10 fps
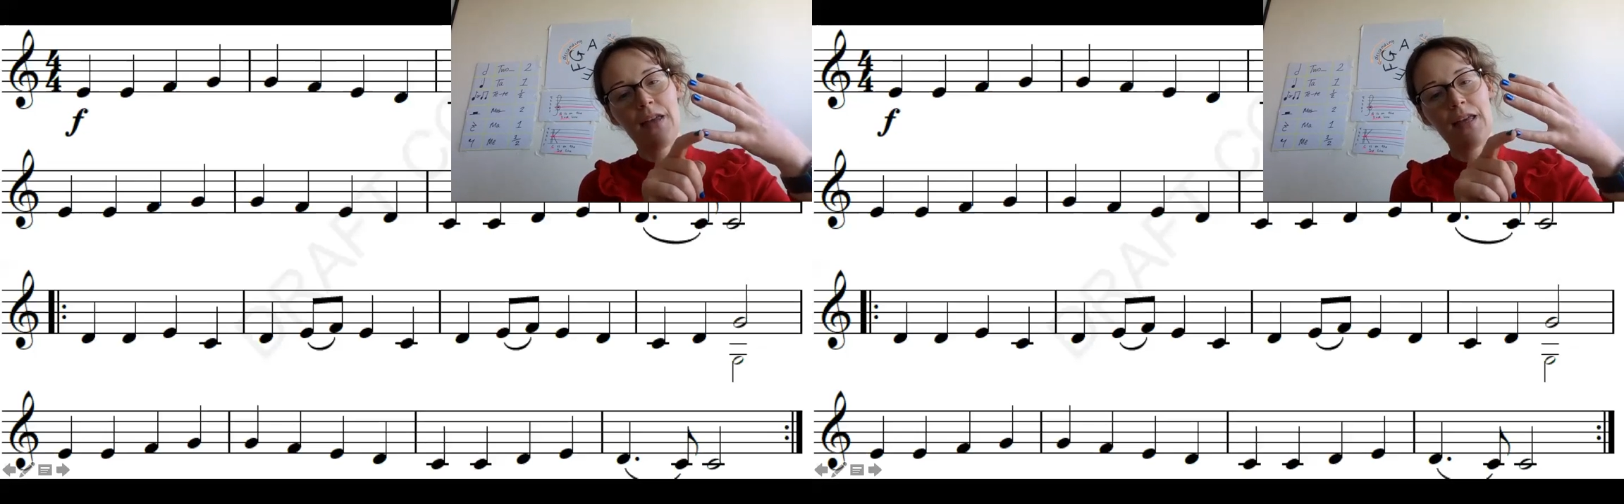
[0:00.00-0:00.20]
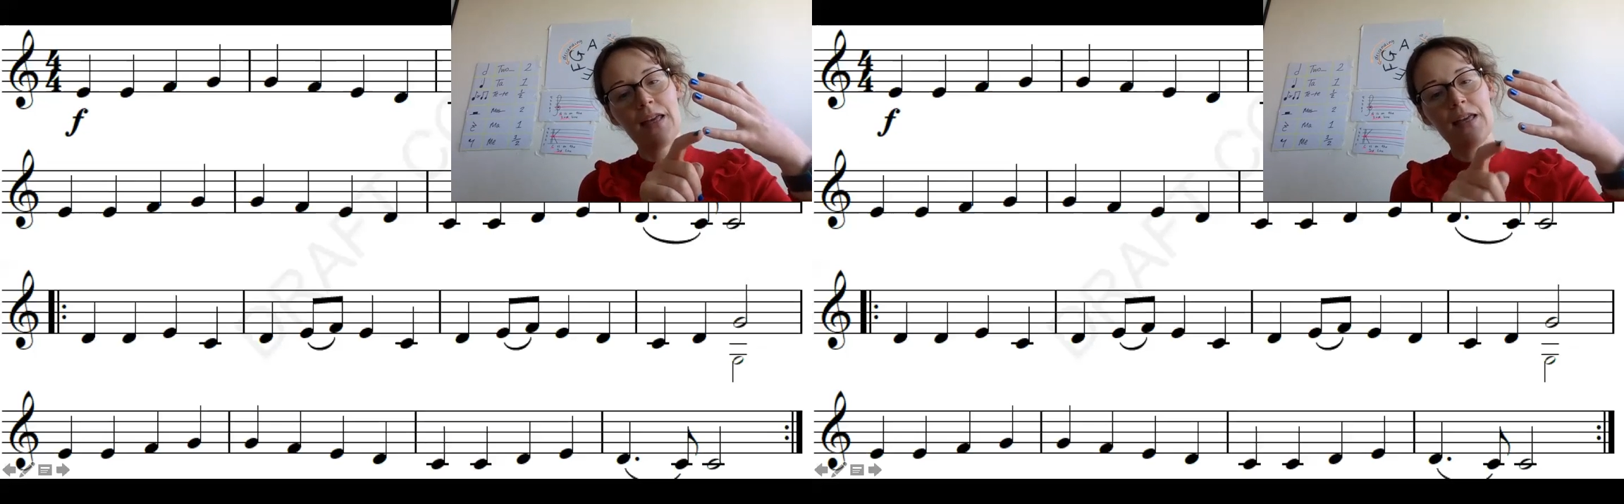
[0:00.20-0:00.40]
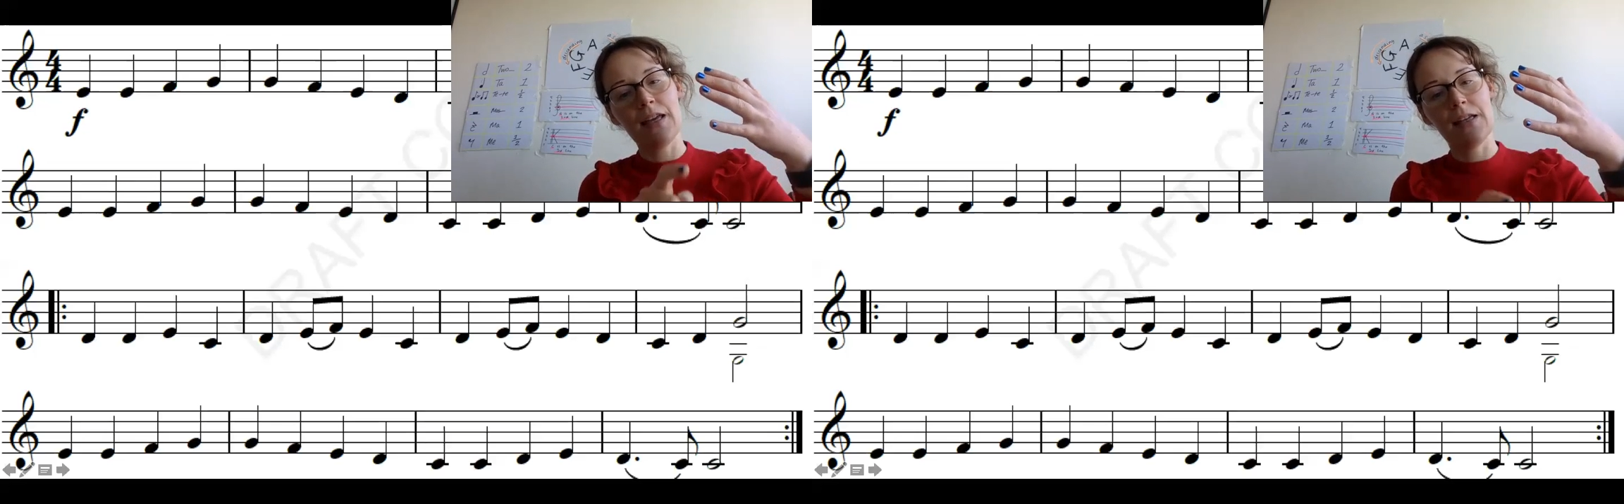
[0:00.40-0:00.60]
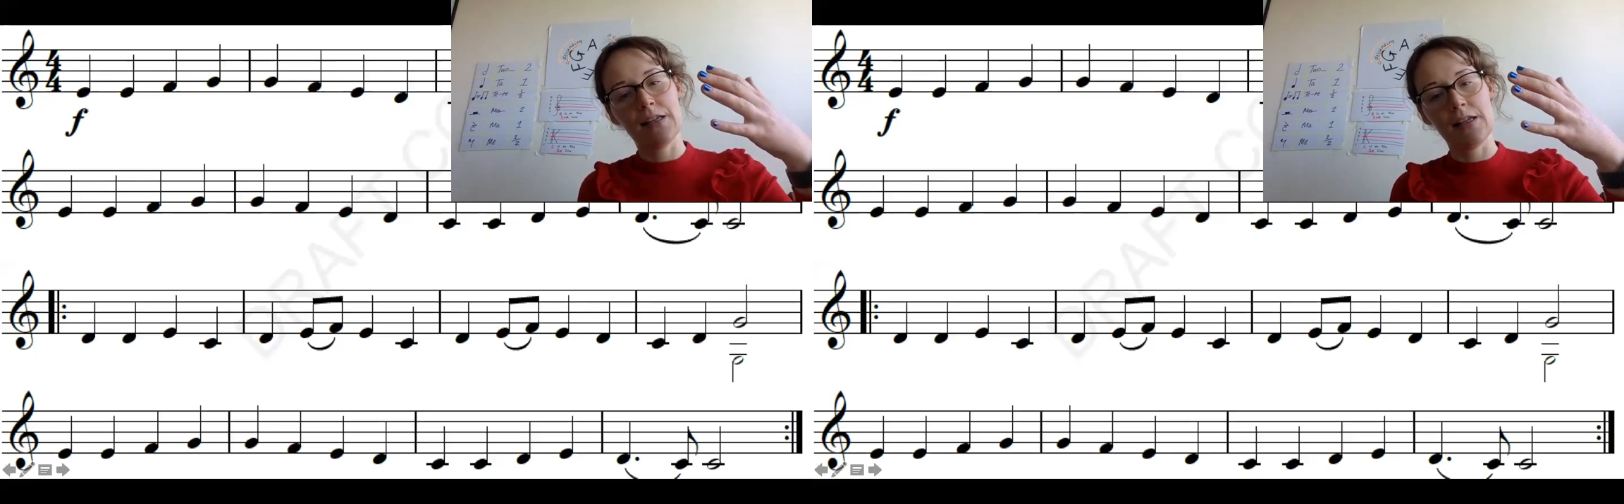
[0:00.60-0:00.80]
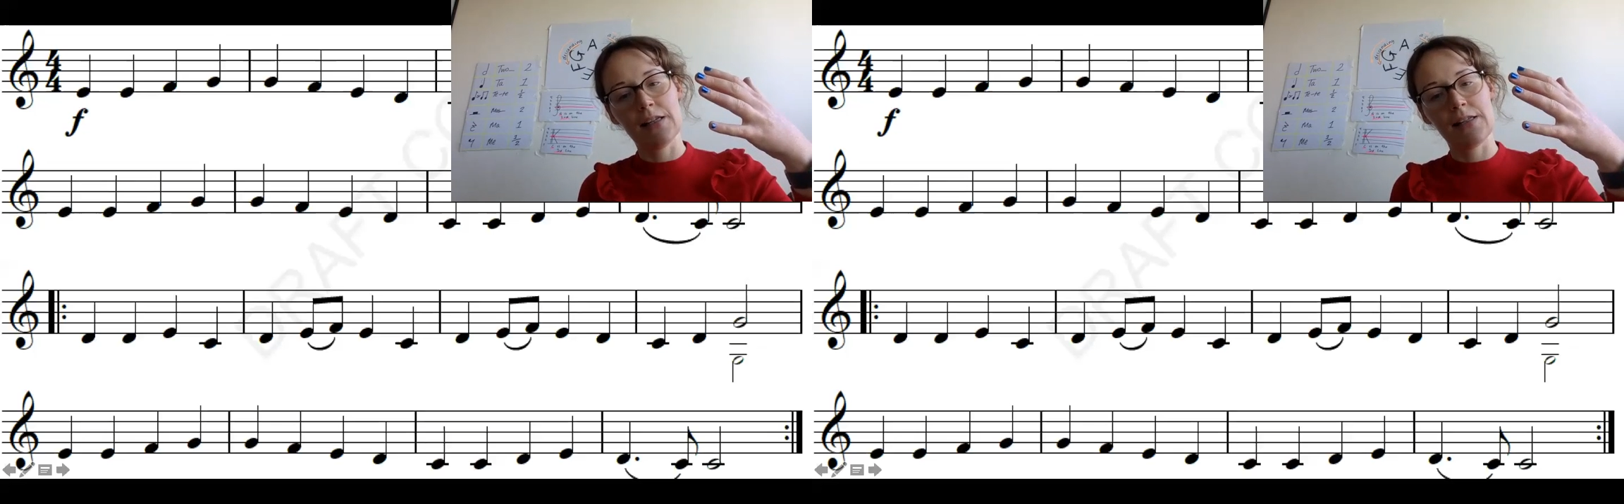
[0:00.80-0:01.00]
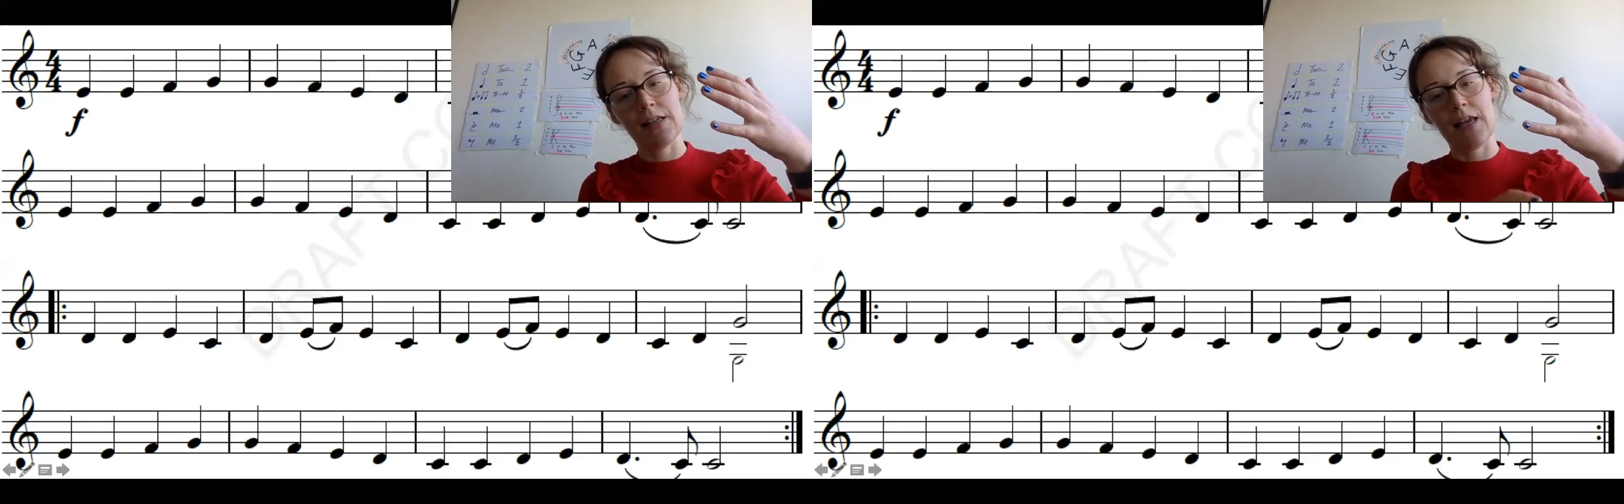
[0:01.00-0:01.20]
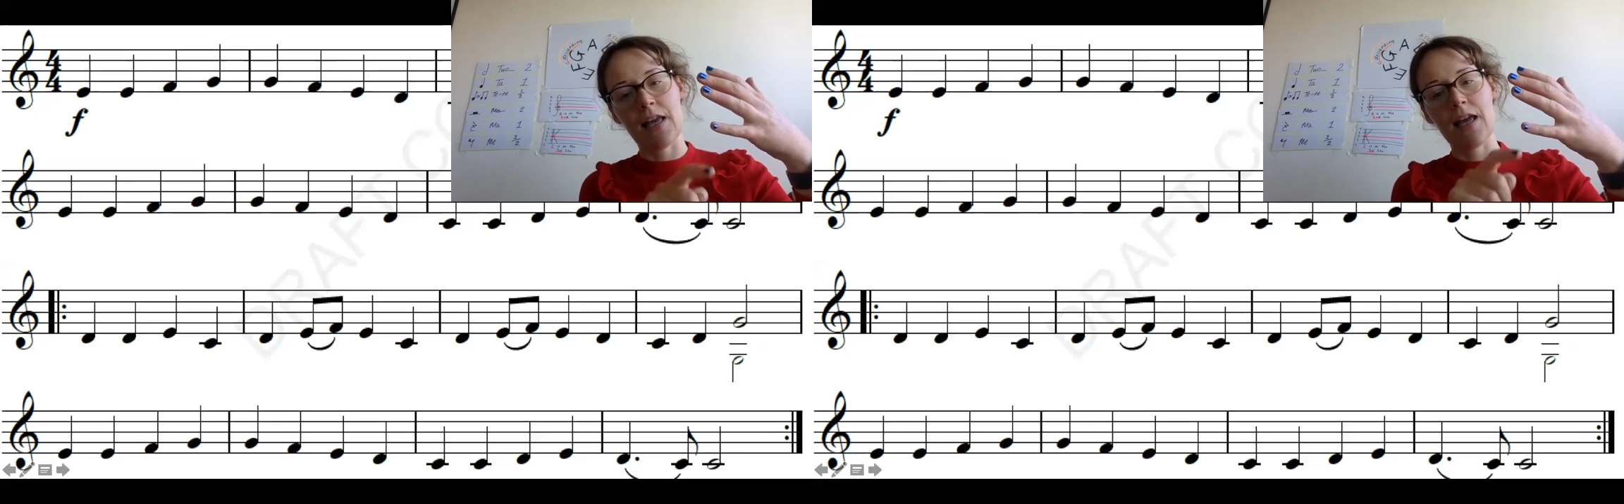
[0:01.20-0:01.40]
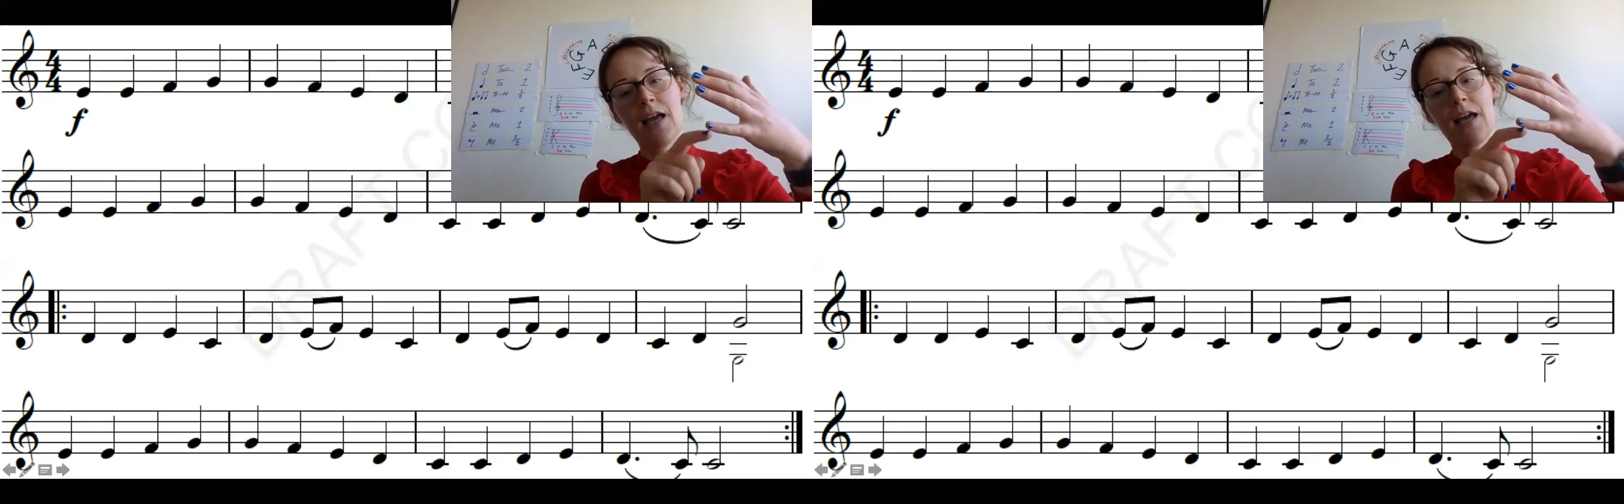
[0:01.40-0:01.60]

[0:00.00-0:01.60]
E, C.